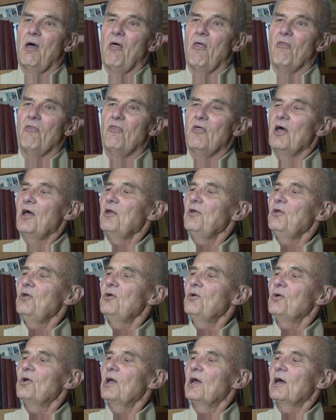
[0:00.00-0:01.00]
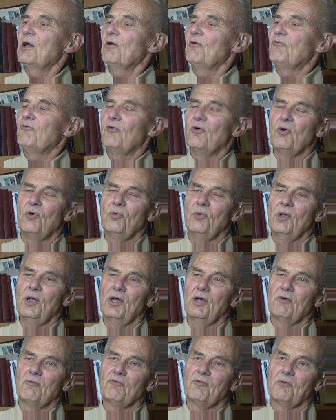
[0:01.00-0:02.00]
then you get a
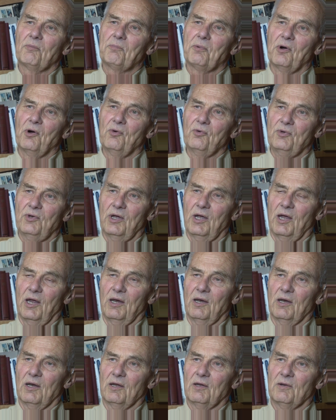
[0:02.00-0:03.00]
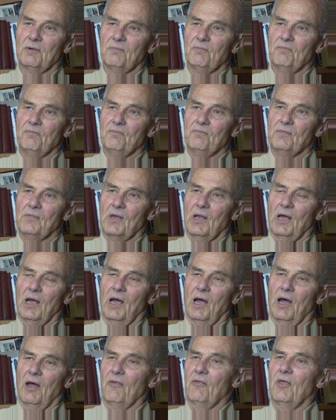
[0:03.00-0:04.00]
folding of the protein,
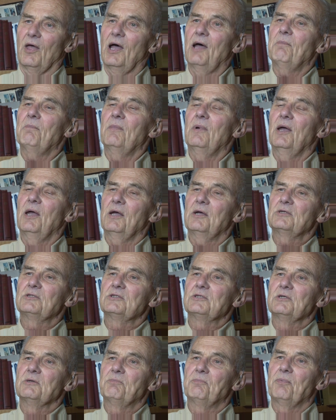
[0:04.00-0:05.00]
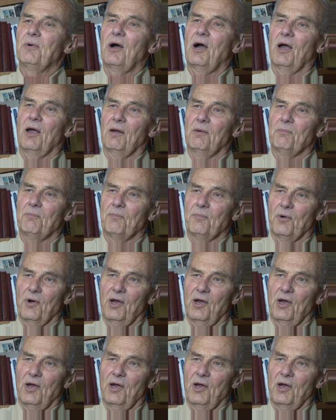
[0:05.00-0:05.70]
and that makes the prion.